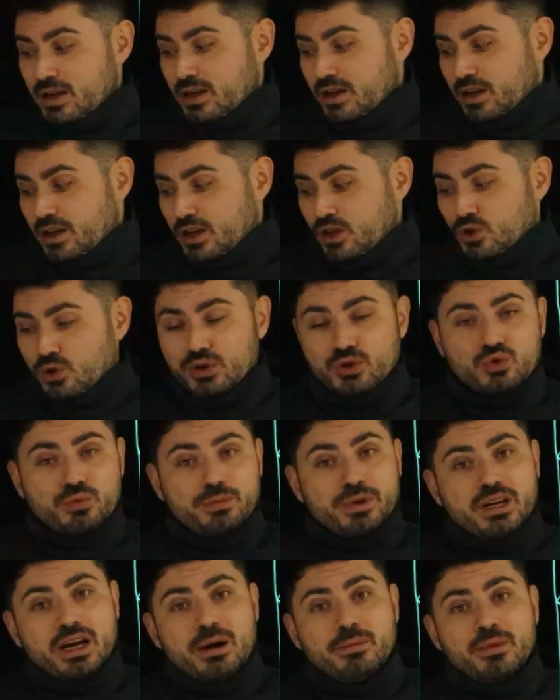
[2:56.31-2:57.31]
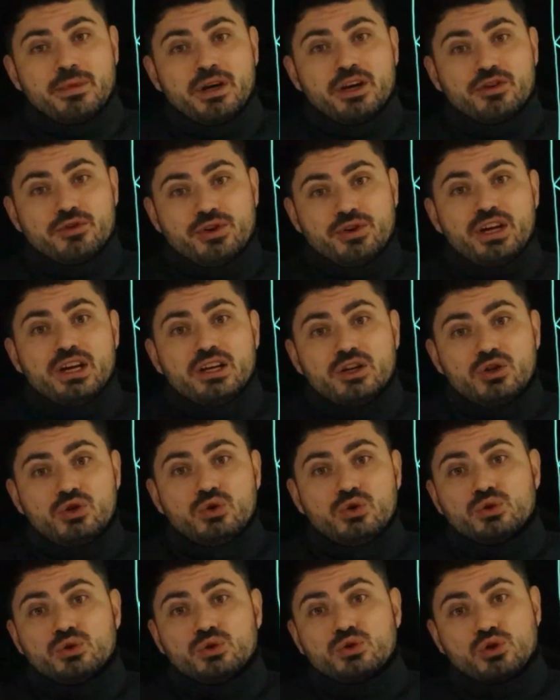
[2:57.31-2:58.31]
in order to become really
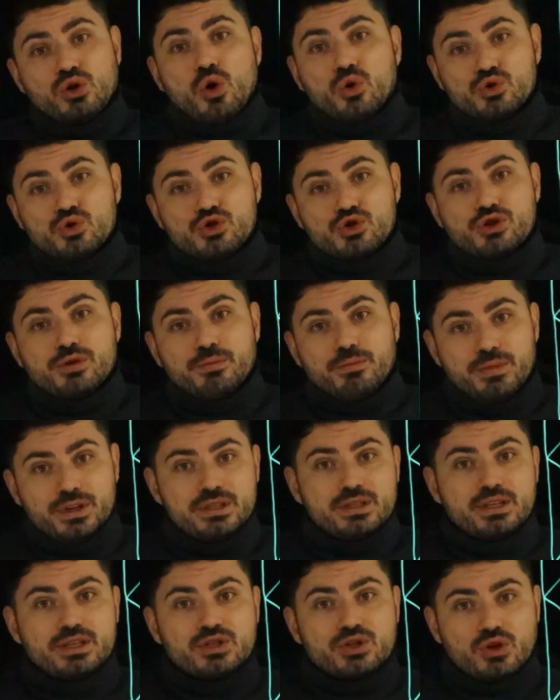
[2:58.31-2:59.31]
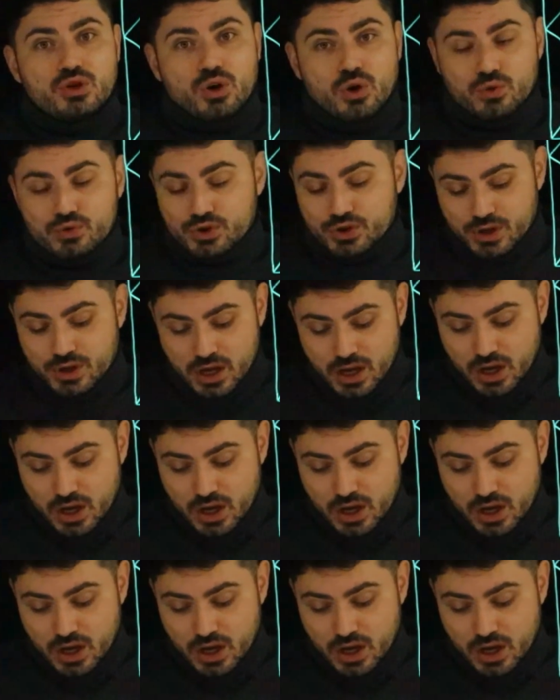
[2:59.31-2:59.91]
good coach, business coach.